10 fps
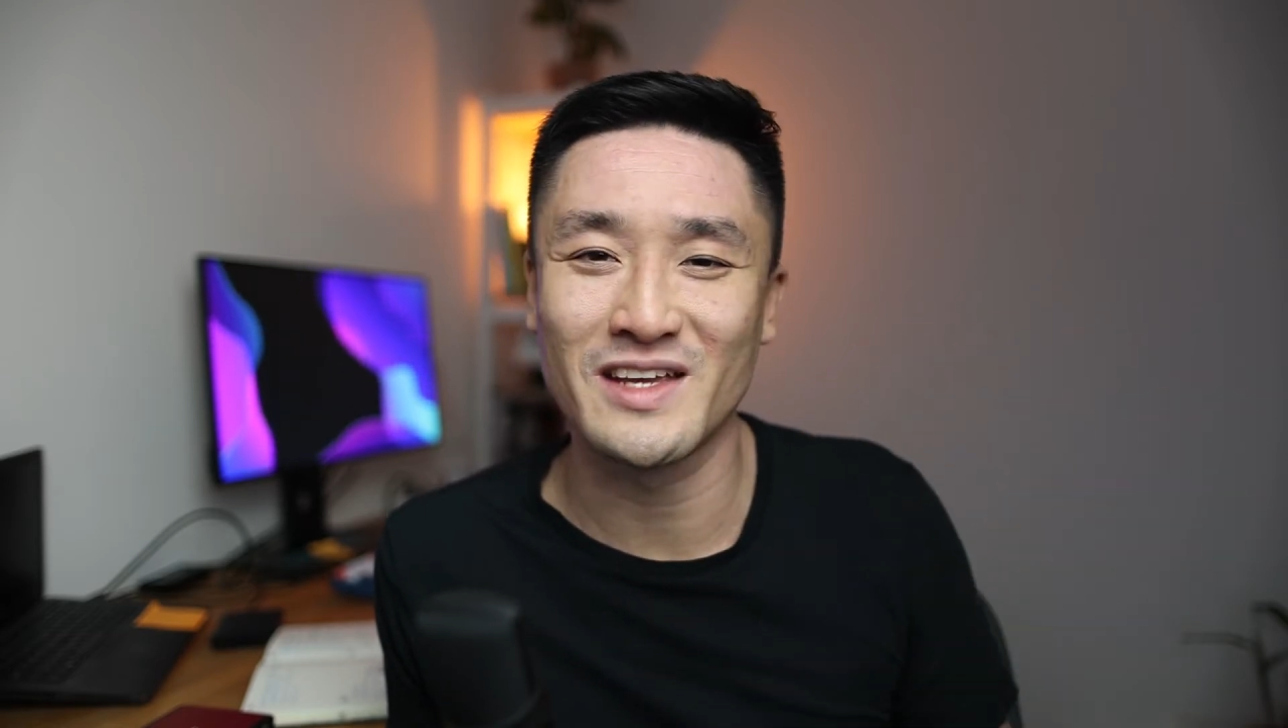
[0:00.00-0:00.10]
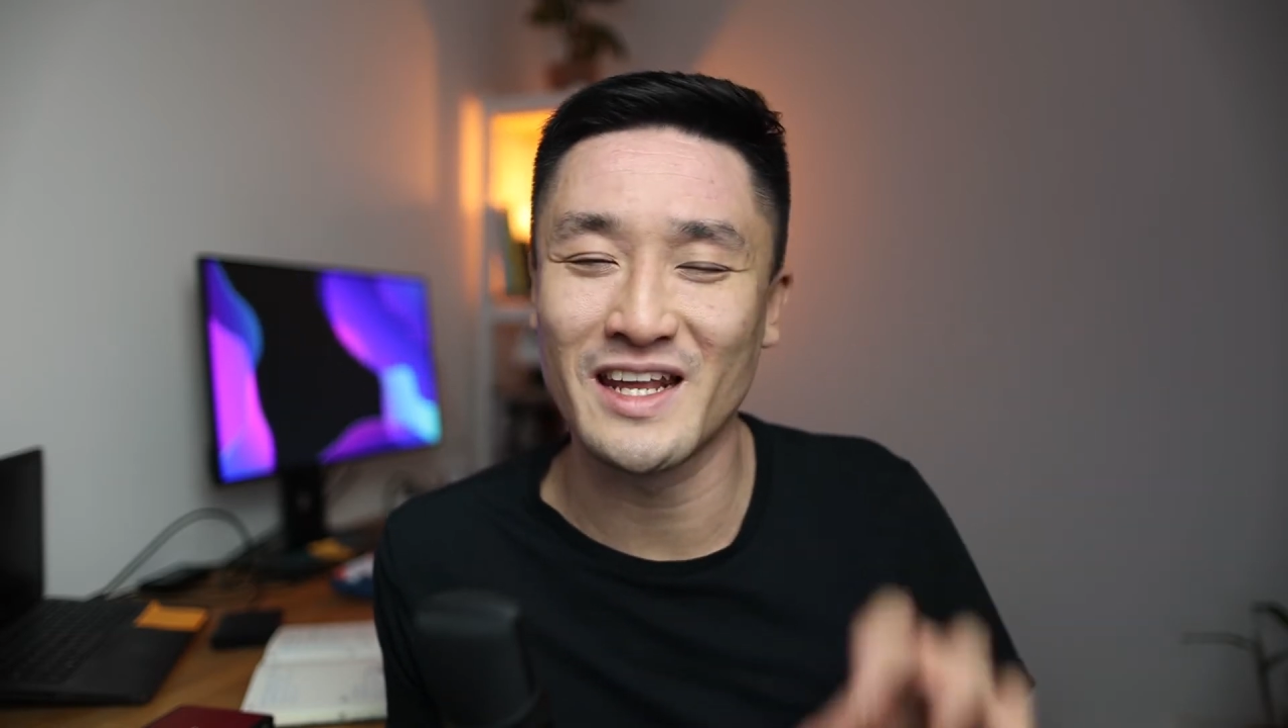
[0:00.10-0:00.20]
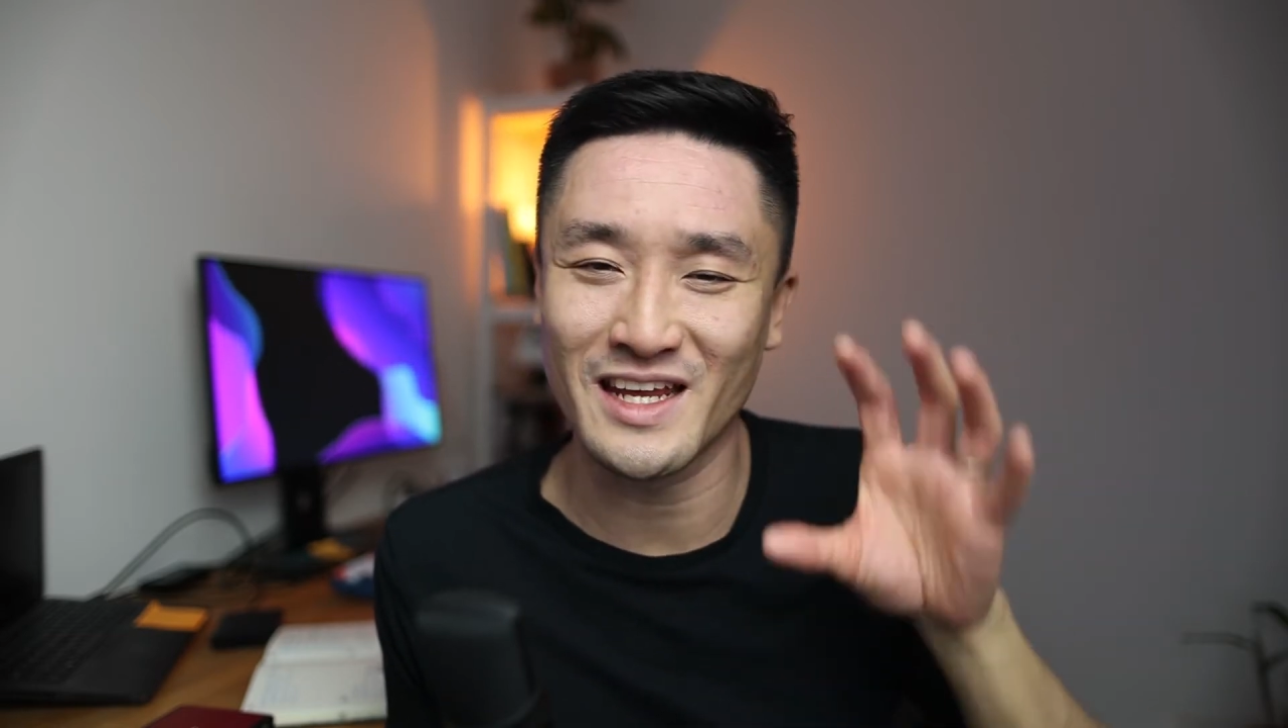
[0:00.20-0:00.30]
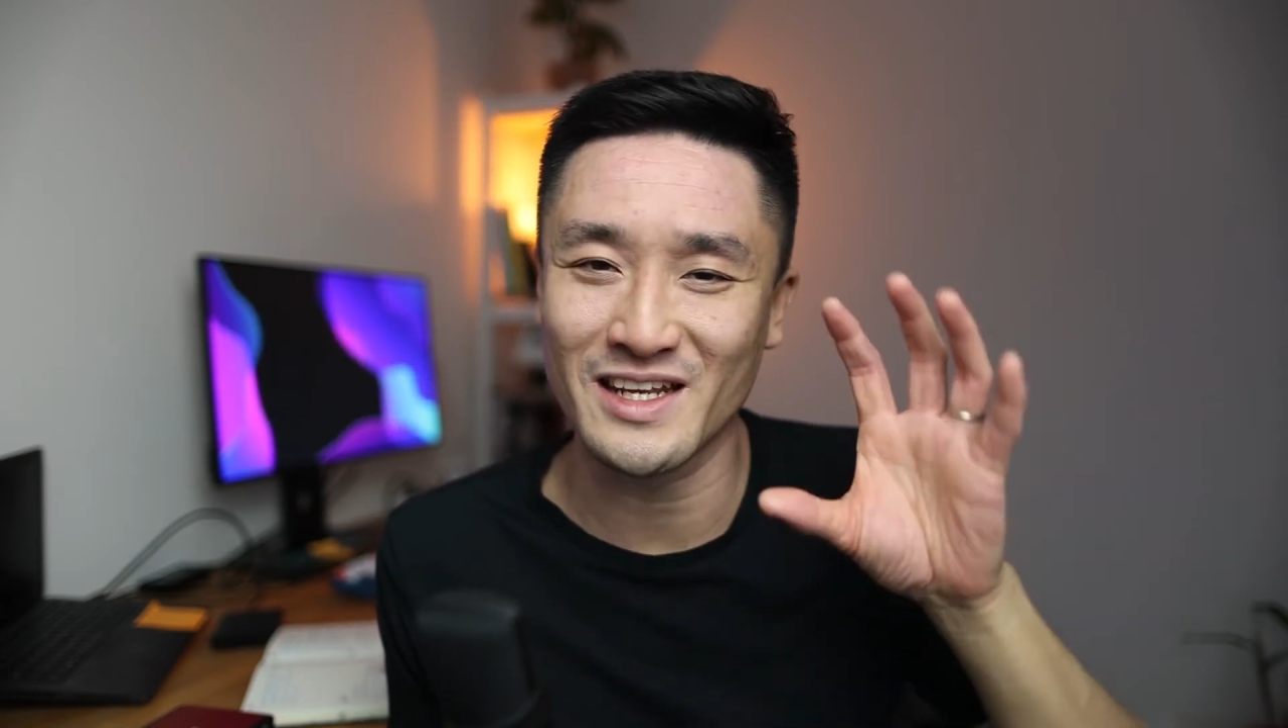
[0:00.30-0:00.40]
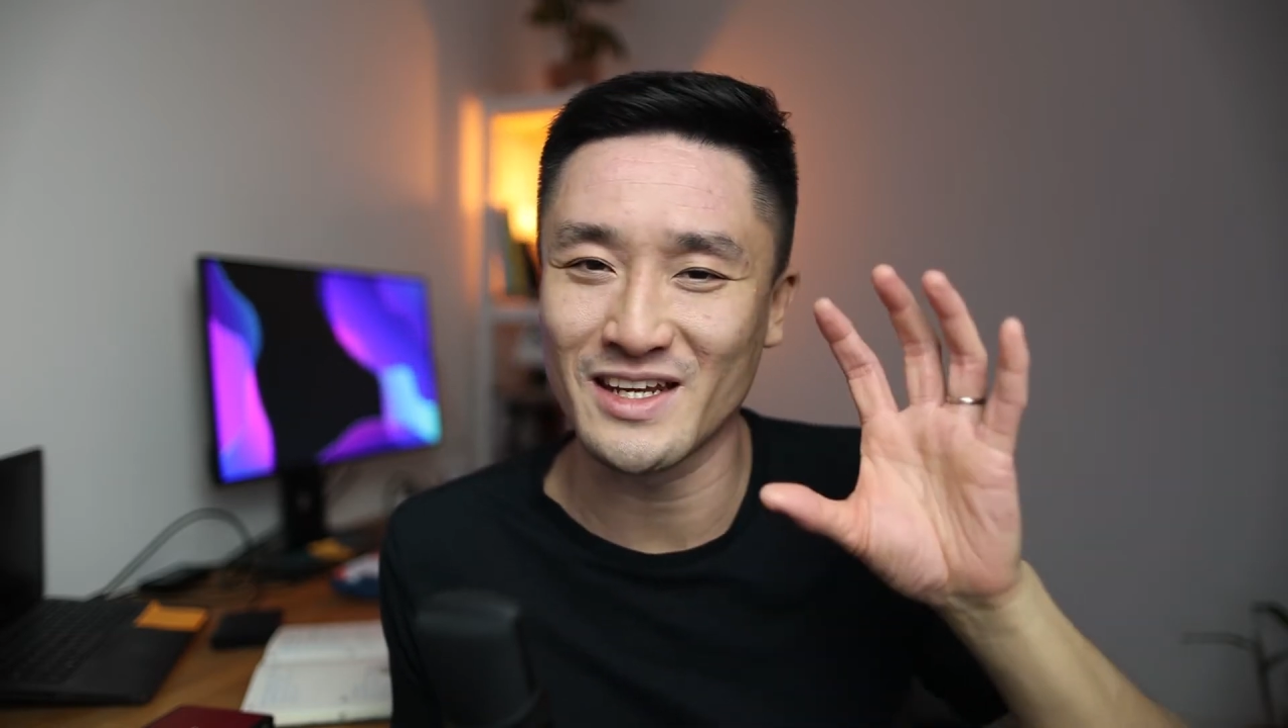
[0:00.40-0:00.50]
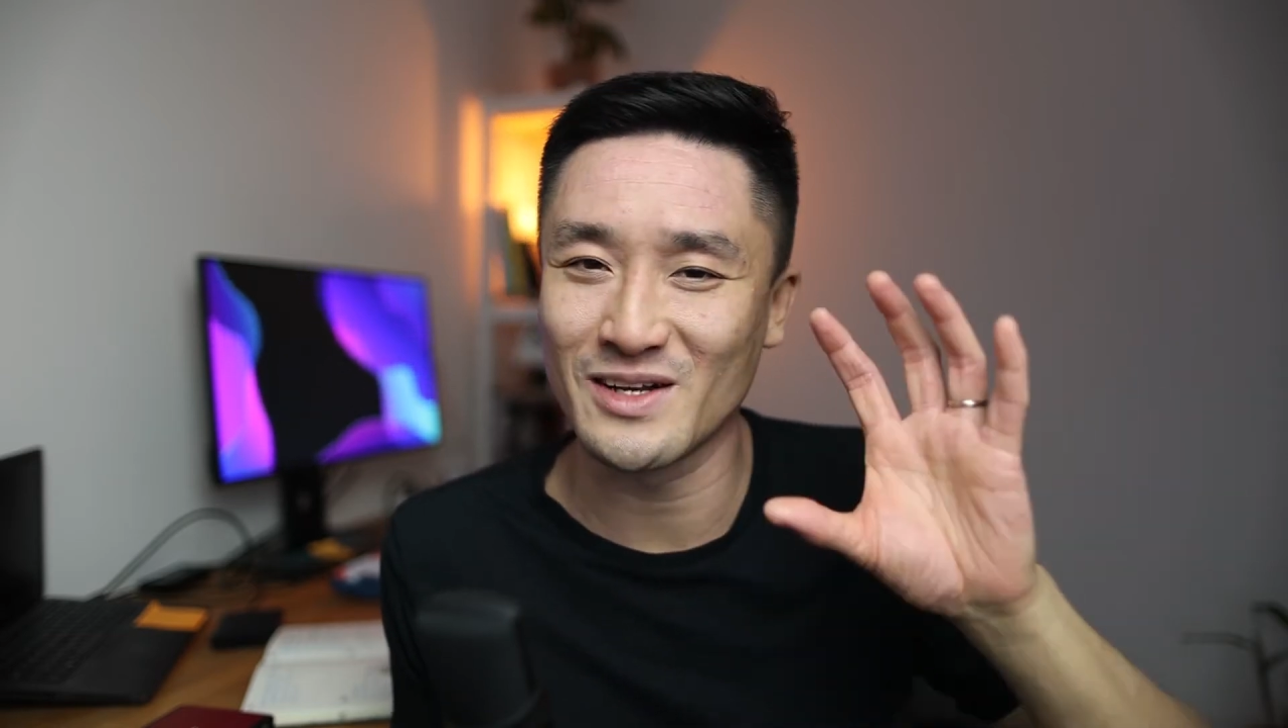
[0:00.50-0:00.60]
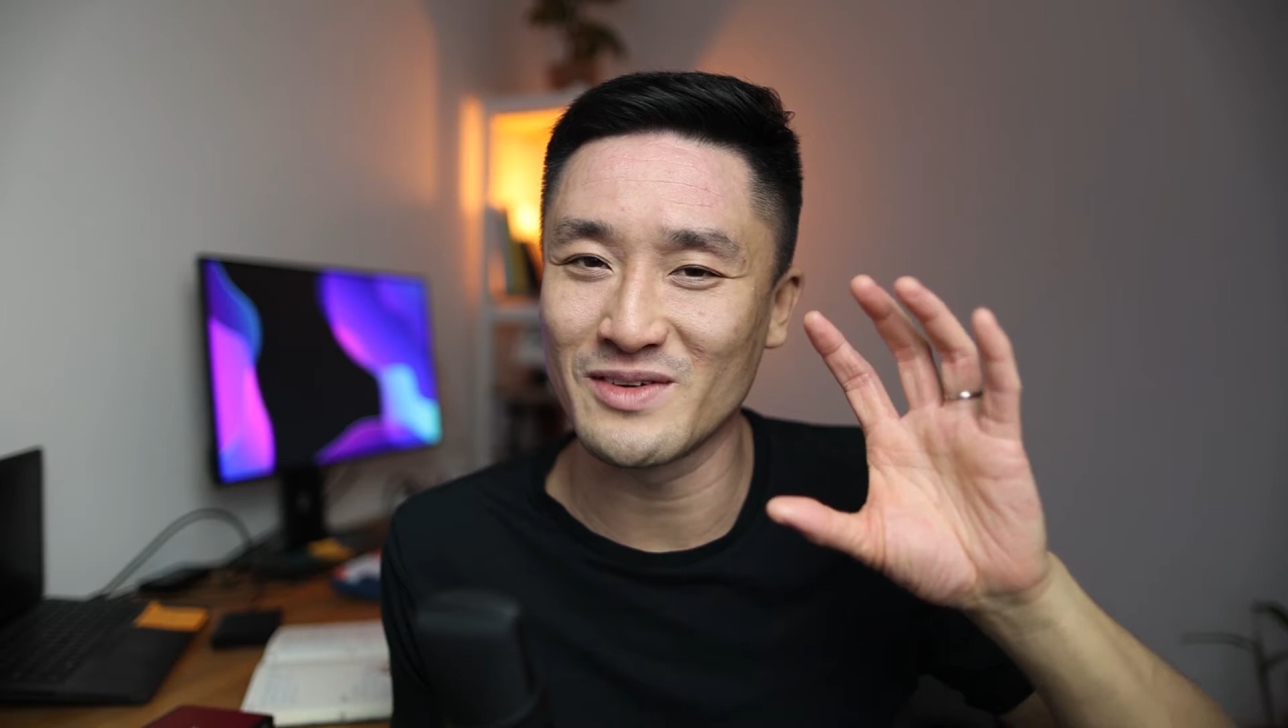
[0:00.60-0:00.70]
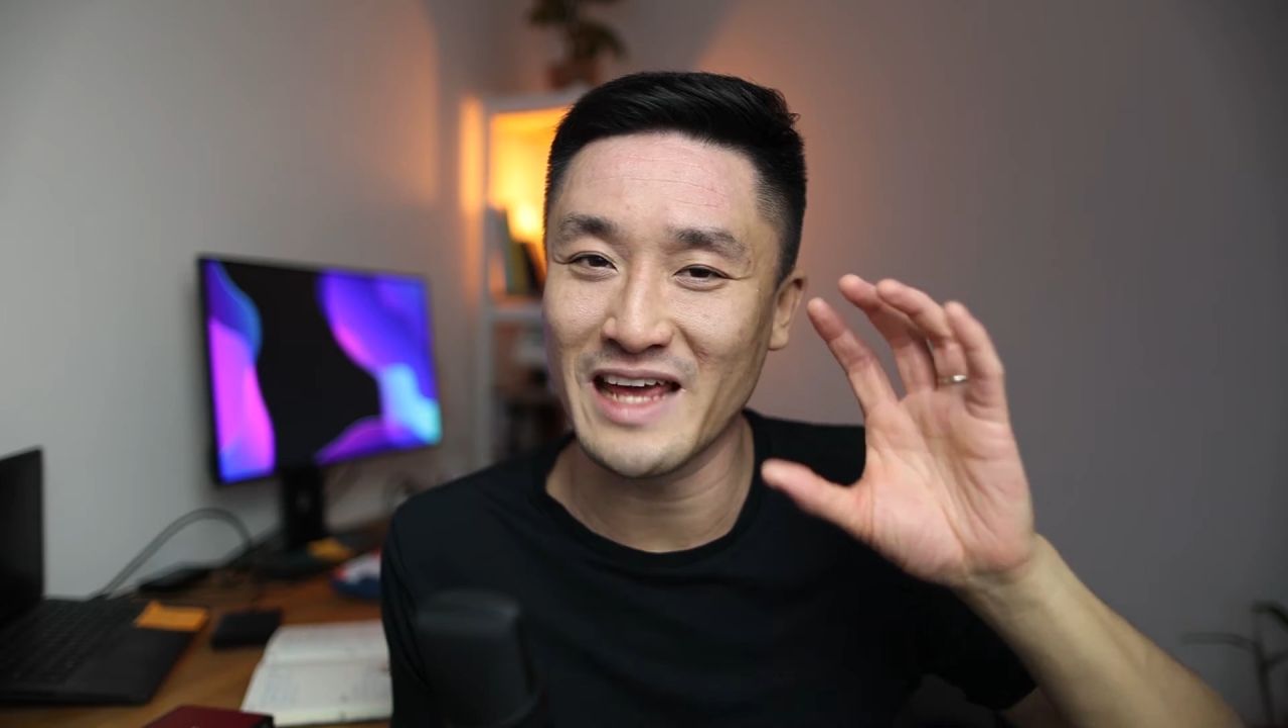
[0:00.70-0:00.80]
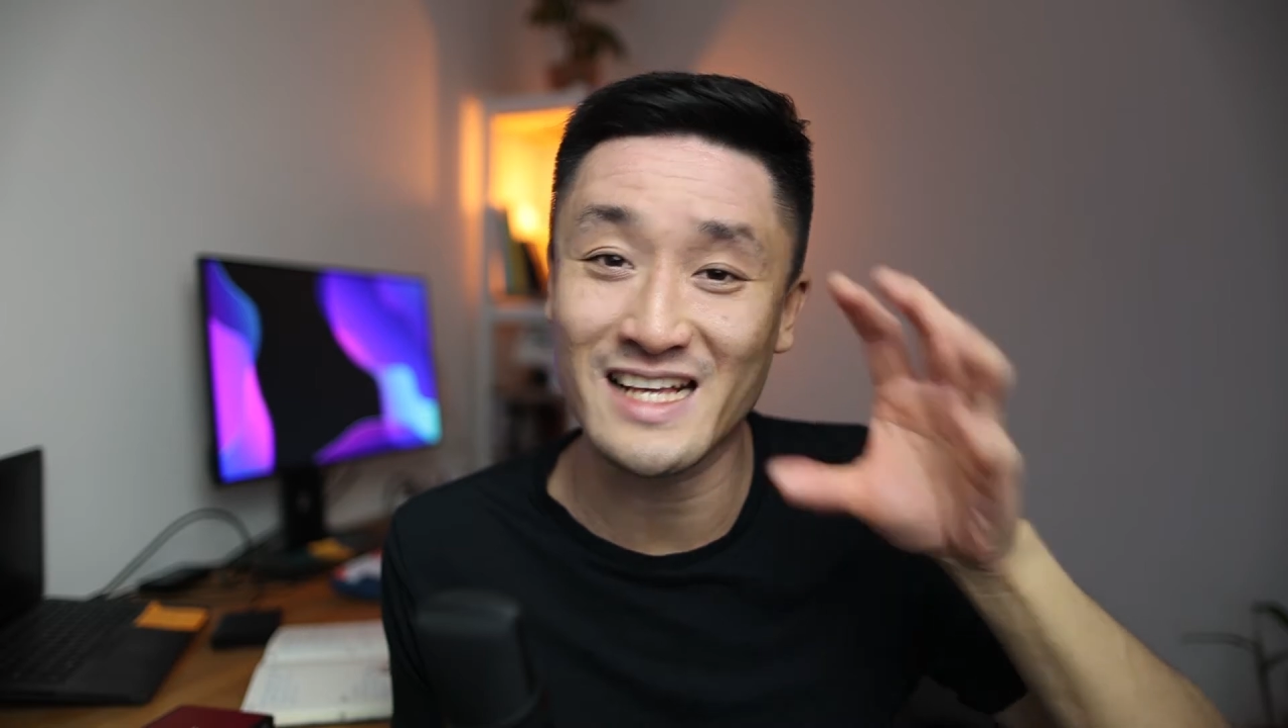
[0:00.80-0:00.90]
getting the